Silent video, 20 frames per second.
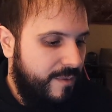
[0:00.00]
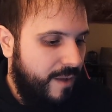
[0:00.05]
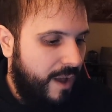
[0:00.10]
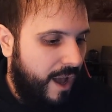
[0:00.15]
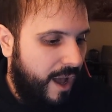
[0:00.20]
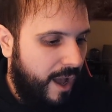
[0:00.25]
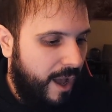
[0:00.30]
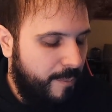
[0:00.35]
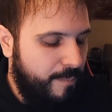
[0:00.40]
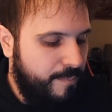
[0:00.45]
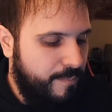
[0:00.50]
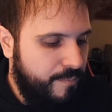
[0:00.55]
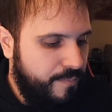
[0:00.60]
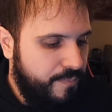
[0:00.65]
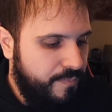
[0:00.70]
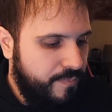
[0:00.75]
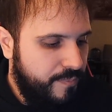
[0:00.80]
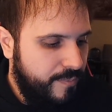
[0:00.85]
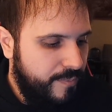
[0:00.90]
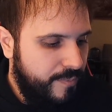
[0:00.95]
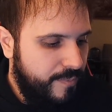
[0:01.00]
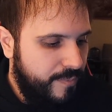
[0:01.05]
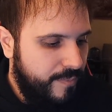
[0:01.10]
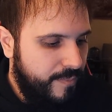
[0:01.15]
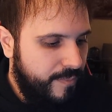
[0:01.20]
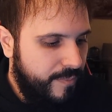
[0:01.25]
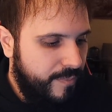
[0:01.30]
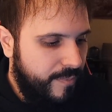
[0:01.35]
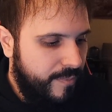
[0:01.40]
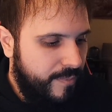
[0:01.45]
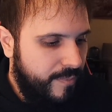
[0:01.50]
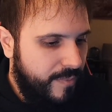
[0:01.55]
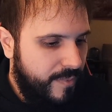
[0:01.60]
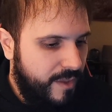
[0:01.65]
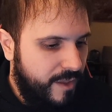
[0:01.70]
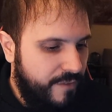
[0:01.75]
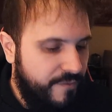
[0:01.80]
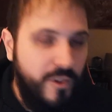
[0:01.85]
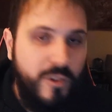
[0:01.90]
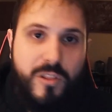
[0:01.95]

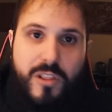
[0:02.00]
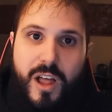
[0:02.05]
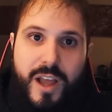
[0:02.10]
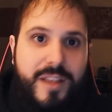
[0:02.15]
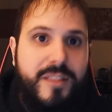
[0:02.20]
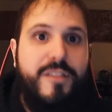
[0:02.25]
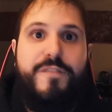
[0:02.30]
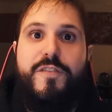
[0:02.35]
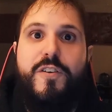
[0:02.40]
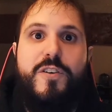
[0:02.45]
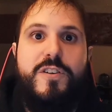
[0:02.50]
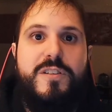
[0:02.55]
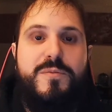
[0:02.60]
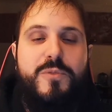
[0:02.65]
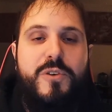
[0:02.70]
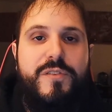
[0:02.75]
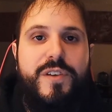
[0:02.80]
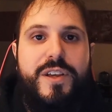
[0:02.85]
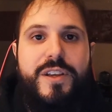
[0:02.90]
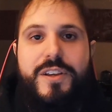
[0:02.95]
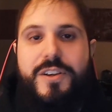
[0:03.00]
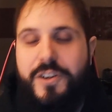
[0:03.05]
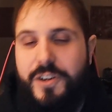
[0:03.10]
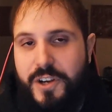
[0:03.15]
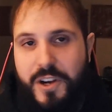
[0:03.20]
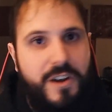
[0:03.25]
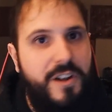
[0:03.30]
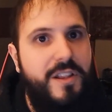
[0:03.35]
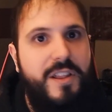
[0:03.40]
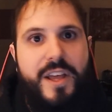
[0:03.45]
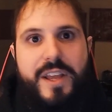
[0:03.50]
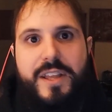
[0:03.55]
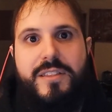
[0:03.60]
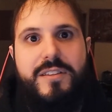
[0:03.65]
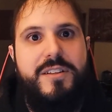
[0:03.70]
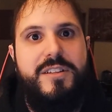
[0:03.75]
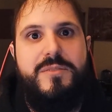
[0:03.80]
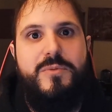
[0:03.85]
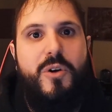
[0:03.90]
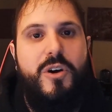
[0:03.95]
If you like the first movie, you're gonna like
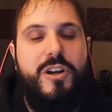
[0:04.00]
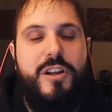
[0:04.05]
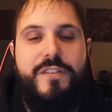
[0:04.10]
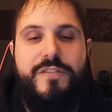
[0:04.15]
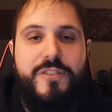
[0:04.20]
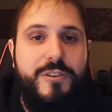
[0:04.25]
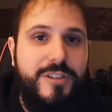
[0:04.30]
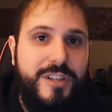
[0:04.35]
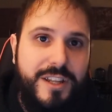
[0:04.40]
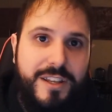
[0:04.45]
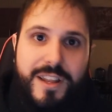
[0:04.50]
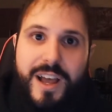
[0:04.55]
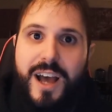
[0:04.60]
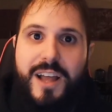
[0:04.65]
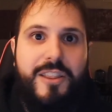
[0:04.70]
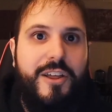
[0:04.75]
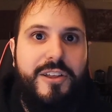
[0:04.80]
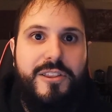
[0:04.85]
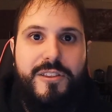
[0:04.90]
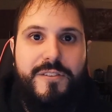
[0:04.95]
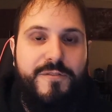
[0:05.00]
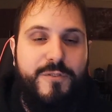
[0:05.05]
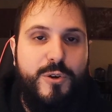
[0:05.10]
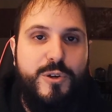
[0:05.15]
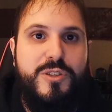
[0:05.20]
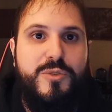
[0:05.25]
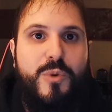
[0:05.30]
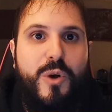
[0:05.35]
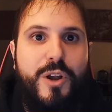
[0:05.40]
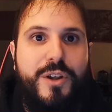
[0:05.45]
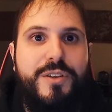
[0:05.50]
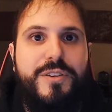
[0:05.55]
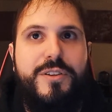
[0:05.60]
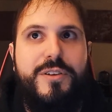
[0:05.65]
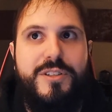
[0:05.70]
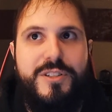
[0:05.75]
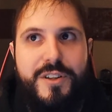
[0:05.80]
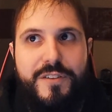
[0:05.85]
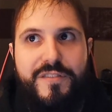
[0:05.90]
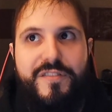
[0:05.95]
this one. If you did not like the first one,
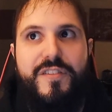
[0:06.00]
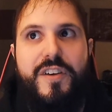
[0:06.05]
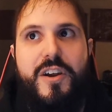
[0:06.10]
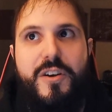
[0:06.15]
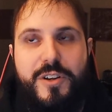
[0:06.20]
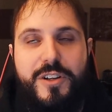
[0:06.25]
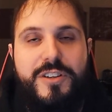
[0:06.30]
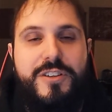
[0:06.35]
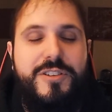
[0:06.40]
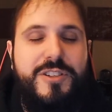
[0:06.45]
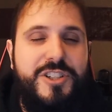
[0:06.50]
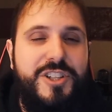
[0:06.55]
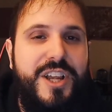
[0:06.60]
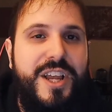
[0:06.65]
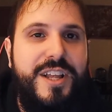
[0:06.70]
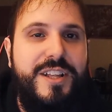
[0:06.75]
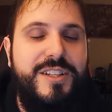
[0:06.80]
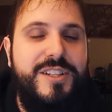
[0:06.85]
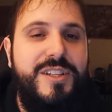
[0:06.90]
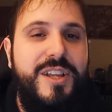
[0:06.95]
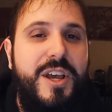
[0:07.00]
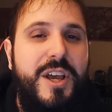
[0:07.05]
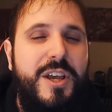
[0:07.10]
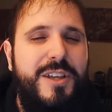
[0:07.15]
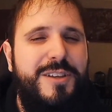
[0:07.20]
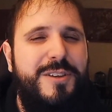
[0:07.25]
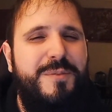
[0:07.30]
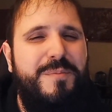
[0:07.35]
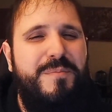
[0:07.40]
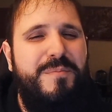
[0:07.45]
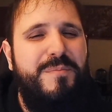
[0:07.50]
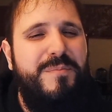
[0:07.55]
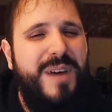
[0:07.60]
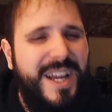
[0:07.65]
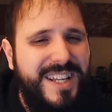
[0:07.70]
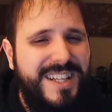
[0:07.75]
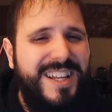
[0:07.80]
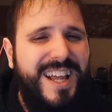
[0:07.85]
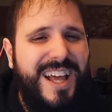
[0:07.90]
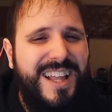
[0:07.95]
there's a very good chance you
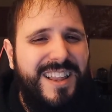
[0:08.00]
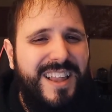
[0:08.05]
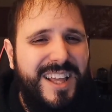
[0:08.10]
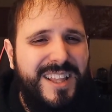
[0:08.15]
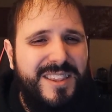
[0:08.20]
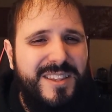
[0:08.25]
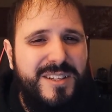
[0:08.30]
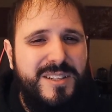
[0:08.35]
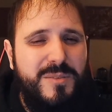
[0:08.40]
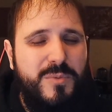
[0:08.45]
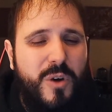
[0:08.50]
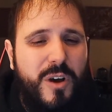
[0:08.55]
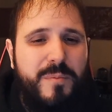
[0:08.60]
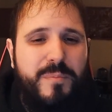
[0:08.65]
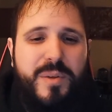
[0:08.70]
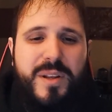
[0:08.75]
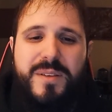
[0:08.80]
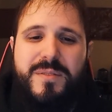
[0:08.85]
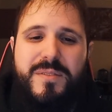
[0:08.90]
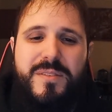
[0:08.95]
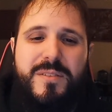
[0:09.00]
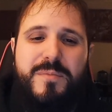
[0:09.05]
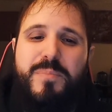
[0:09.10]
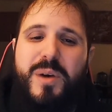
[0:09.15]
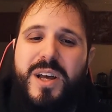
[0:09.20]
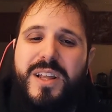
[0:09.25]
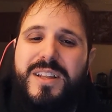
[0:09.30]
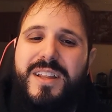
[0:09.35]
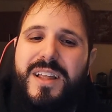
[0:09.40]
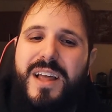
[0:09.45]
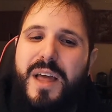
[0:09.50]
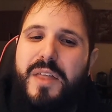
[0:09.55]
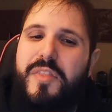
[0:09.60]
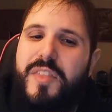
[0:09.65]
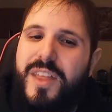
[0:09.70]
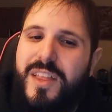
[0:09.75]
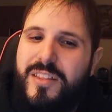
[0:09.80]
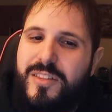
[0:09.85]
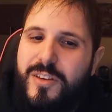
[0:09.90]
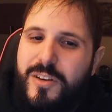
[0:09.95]
might not like this one, but I
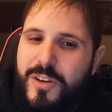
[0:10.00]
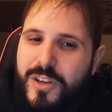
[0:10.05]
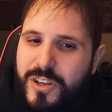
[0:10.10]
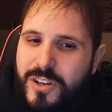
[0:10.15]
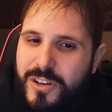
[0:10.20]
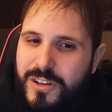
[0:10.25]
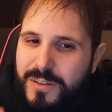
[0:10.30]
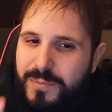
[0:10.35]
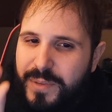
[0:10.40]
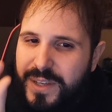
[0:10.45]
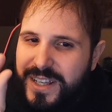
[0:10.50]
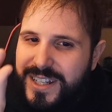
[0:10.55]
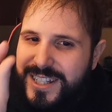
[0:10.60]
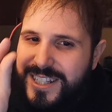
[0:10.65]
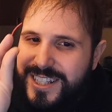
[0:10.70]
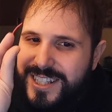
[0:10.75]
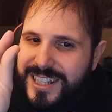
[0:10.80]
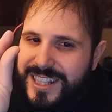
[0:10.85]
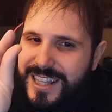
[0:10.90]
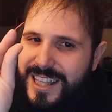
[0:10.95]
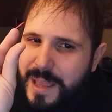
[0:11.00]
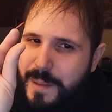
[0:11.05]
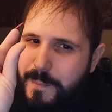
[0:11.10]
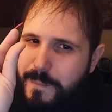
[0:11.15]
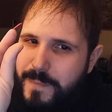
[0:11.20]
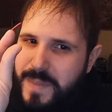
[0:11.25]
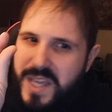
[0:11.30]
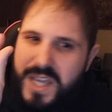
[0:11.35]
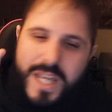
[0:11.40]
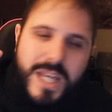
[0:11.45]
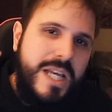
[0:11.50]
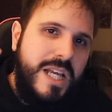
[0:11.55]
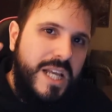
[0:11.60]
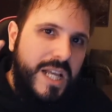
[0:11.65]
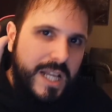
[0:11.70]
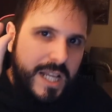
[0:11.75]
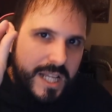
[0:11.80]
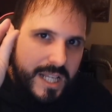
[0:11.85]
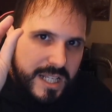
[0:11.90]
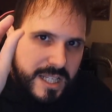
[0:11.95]
think there could be a
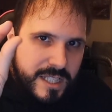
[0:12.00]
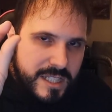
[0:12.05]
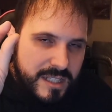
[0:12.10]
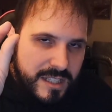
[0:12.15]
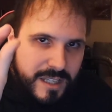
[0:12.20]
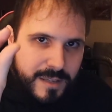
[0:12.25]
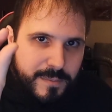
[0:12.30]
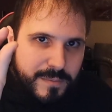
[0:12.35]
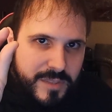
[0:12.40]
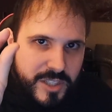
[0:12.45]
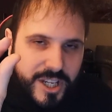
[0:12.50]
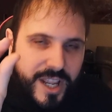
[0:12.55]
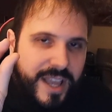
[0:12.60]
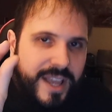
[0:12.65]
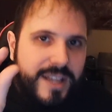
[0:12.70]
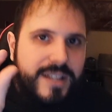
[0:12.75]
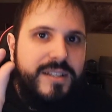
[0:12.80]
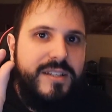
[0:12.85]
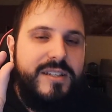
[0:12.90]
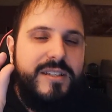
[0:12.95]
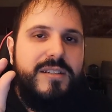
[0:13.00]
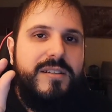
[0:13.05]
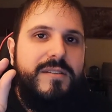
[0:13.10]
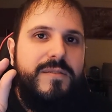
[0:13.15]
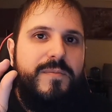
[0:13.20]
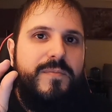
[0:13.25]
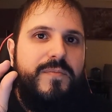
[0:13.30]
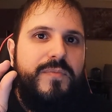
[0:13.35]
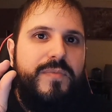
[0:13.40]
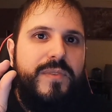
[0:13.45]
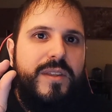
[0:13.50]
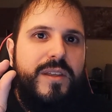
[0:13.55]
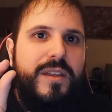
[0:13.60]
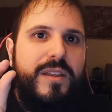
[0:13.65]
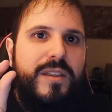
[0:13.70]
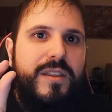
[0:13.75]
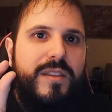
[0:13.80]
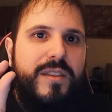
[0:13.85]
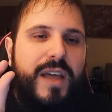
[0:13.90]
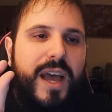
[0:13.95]
slim chance
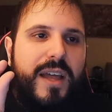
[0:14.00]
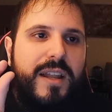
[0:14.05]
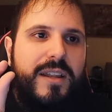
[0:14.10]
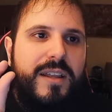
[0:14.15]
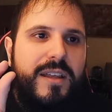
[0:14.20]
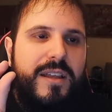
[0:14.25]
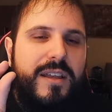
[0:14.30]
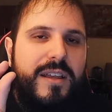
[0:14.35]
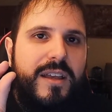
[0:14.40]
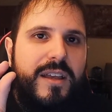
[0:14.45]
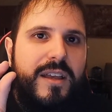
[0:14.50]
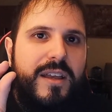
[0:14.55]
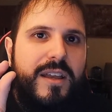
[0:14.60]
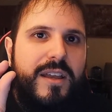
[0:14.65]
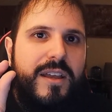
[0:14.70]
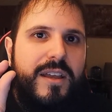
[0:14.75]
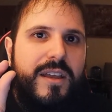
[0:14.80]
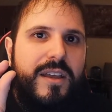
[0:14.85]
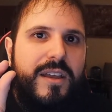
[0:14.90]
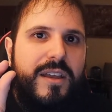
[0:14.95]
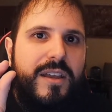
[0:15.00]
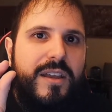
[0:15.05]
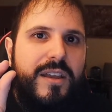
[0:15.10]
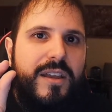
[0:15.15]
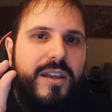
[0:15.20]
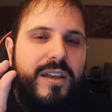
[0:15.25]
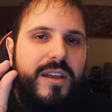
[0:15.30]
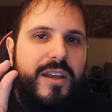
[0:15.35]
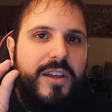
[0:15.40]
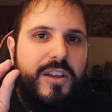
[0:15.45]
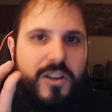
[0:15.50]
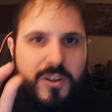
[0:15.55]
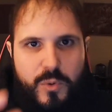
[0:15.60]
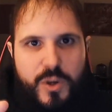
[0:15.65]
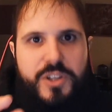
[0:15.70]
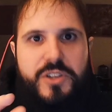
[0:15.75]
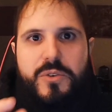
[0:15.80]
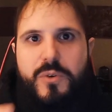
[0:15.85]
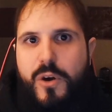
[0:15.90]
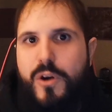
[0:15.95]
that it could
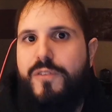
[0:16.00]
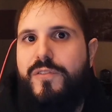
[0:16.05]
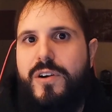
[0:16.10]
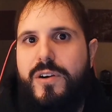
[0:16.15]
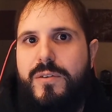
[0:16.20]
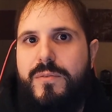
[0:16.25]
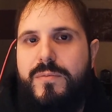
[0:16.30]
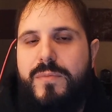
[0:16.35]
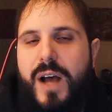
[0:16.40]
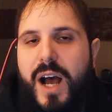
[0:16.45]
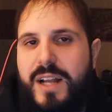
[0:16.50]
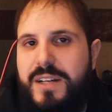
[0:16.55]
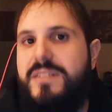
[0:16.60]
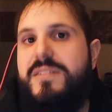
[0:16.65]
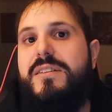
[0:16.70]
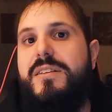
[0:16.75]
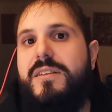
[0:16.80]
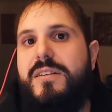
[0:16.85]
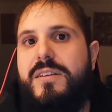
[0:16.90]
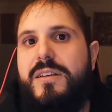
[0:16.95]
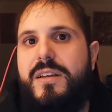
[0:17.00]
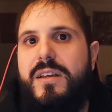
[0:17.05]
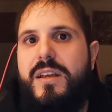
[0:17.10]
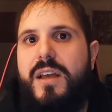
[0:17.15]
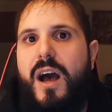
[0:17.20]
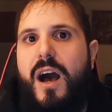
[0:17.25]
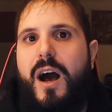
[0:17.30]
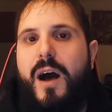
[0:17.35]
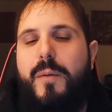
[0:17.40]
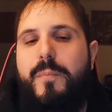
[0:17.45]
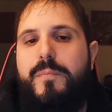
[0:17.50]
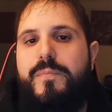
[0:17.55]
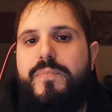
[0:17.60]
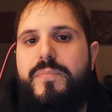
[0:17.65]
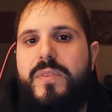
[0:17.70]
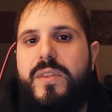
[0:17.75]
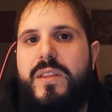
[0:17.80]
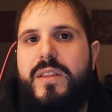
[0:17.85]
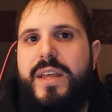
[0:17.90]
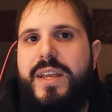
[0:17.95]
win you over, honestly.
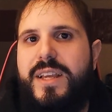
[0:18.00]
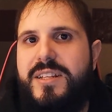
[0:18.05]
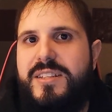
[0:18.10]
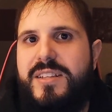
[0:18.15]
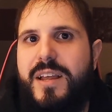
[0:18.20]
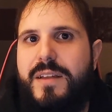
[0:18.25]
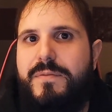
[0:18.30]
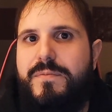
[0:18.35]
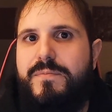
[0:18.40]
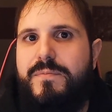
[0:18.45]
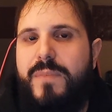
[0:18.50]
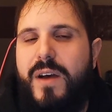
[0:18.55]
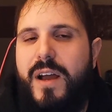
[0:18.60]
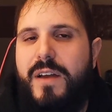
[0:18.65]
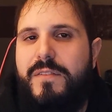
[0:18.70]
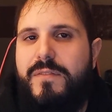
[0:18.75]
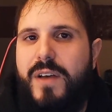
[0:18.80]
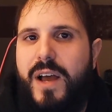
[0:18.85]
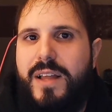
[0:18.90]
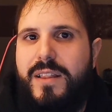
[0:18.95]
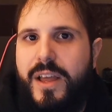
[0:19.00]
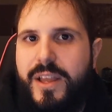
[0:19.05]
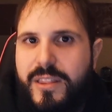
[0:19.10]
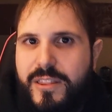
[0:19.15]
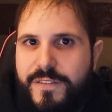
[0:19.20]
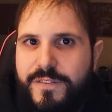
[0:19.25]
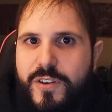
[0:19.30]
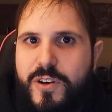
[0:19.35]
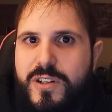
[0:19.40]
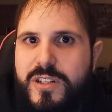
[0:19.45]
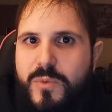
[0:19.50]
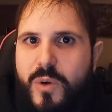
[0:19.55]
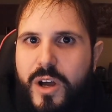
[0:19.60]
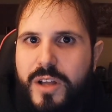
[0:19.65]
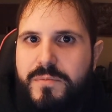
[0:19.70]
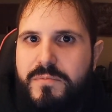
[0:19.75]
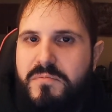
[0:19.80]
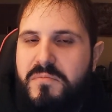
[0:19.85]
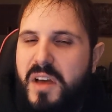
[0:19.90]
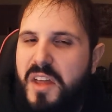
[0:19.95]
Like I said, I liked the first
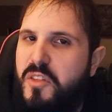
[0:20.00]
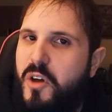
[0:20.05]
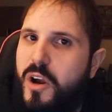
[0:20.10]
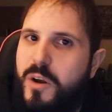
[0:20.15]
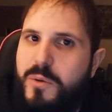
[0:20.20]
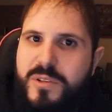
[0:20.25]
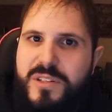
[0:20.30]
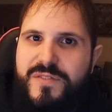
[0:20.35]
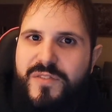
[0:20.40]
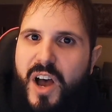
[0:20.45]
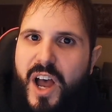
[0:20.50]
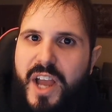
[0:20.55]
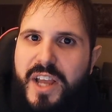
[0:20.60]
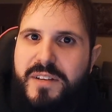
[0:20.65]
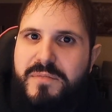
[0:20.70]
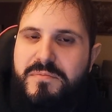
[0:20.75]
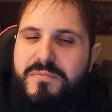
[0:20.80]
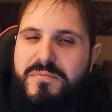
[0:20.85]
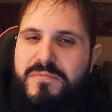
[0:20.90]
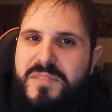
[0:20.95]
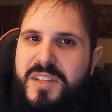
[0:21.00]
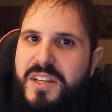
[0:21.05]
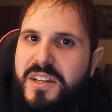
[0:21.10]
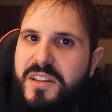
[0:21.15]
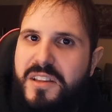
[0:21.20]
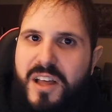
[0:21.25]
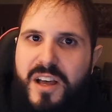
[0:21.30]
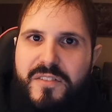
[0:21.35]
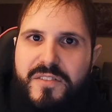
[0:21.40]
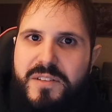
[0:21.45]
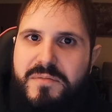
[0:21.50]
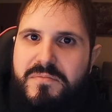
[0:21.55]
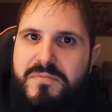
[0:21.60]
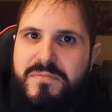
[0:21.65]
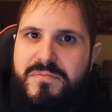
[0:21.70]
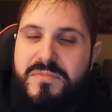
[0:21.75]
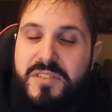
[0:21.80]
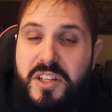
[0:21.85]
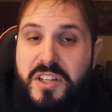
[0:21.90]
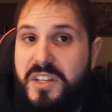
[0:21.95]
one. I thought it was fine. Didn't love it.
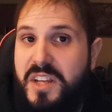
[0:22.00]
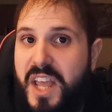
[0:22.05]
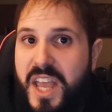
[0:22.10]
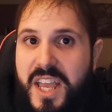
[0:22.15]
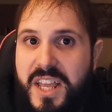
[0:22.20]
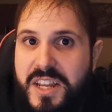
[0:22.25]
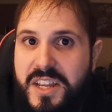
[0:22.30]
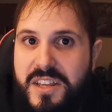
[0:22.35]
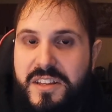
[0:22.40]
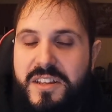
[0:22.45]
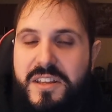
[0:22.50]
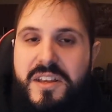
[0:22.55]
Didn't hate it.